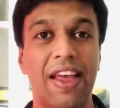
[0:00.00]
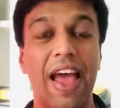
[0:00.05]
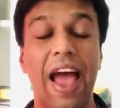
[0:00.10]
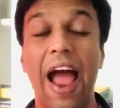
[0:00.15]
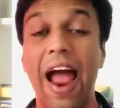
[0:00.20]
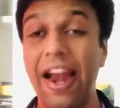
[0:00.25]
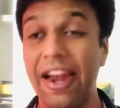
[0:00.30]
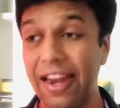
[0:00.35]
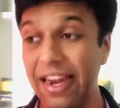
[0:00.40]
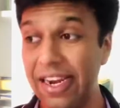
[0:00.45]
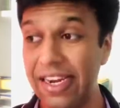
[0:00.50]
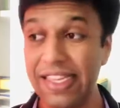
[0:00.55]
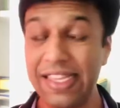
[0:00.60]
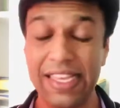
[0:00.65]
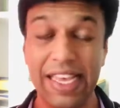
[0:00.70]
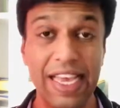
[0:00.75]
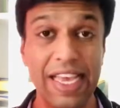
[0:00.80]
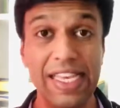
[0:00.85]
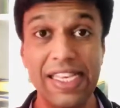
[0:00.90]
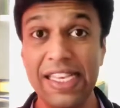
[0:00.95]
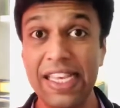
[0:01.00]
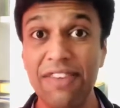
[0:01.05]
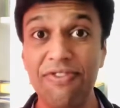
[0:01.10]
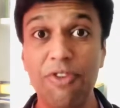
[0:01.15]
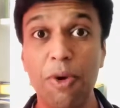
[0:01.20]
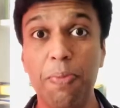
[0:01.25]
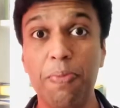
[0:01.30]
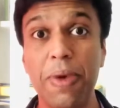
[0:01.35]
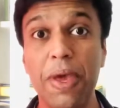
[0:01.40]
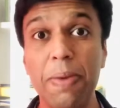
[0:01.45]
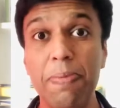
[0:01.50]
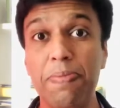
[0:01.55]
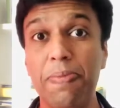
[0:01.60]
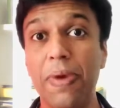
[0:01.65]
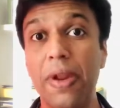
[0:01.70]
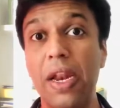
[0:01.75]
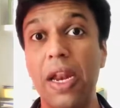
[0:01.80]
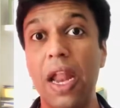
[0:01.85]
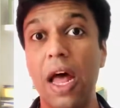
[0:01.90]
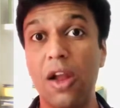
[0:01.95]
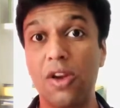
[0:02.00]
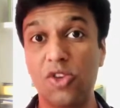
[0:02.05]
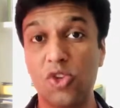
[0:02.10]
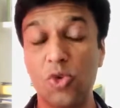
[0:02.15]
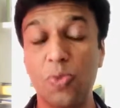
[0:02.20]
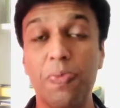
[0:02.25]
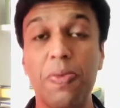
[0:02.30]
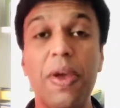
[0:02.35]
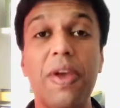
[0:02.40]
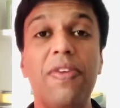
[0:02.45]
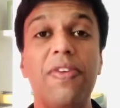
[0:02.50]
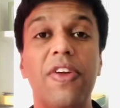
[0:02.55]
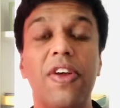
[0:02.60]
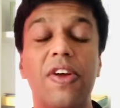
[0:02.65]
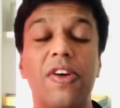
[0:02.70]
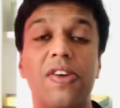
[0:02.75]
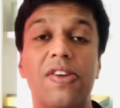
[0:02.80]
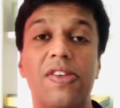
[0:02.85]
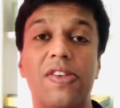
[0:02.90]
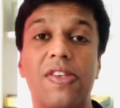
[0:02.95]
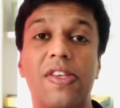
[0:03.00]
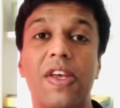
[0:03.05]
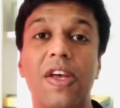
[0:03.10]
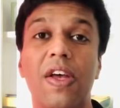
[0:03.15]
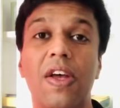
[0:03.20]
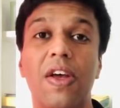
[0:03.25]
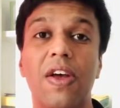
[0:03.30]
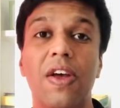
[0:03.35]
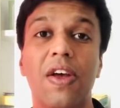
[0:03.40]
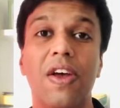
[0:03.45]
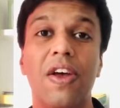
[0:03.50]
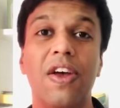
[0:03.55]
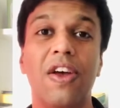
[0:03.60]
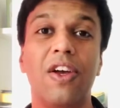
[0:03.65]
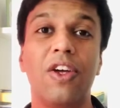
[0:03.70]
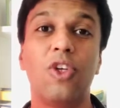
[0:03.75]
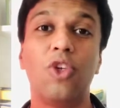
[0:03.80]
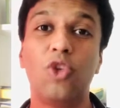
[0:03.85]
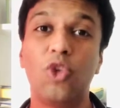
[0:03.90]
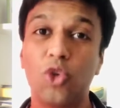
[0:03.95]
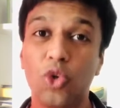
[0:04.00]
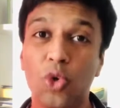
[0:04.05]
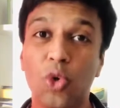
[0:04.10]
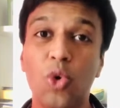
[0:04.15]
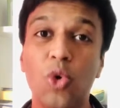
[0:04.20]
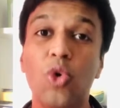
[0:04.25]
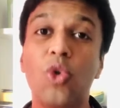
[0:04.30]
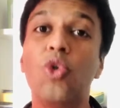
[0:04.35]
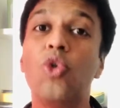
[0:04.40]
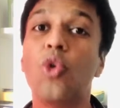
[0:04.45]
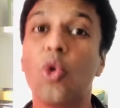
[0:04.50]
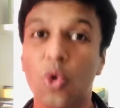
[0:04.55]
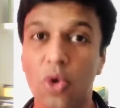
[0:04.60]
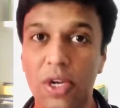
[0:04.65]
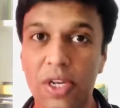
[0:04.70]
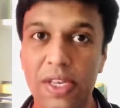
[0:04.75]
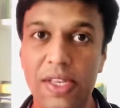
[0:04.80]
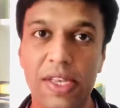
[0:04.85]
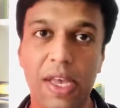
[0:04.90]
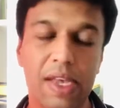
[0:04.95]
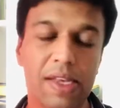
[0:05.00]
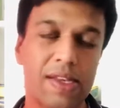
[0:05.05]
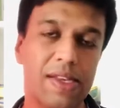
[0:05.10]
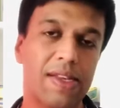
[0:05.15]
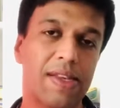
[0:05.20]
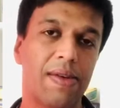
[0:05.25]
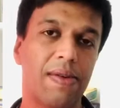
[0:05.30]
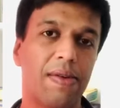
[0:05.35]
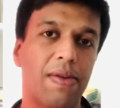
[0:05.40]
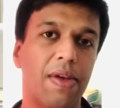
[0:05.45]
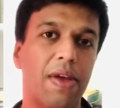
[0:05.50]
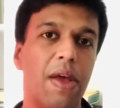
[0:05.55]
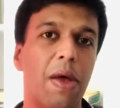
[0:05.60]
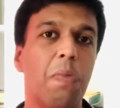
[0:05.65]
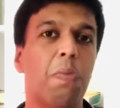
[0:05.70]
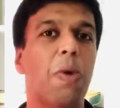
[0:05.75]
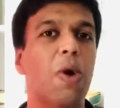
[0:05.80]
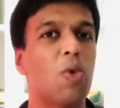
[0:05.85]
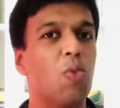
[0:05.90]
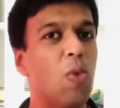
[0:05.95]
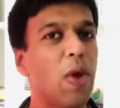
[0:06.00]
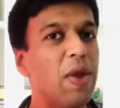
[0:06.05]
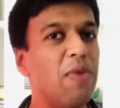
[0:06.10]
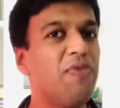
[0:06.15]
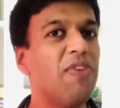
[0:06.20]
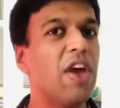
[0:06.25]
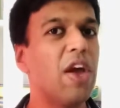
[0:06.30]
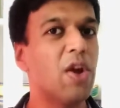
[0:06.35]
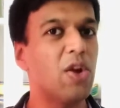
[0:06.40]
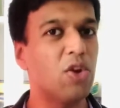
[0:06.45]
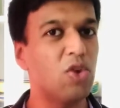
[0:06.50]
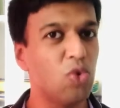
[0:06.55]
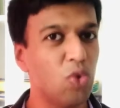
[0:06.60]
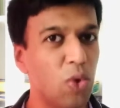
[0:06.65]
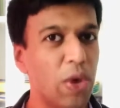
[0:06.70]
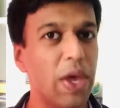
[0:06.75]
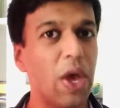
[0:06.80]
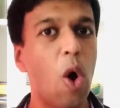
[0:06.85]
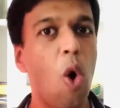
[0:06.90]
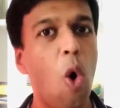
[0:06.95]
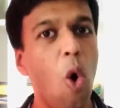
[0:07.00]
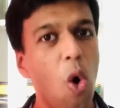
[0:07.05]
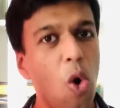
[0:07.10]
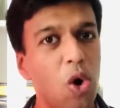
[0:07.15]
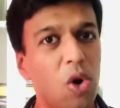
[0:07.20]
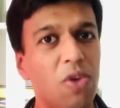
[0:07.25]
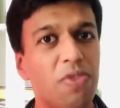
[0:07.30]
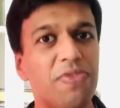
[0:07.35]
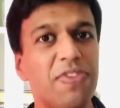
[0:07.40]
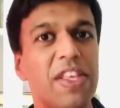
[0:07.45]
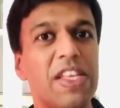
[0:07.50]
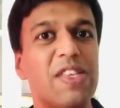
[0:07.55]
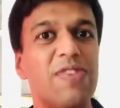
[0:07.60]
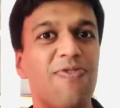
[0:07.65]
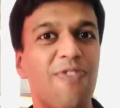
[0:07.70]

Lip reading: And it is easy for people, our superiors, to notice us. But when we are doing all of this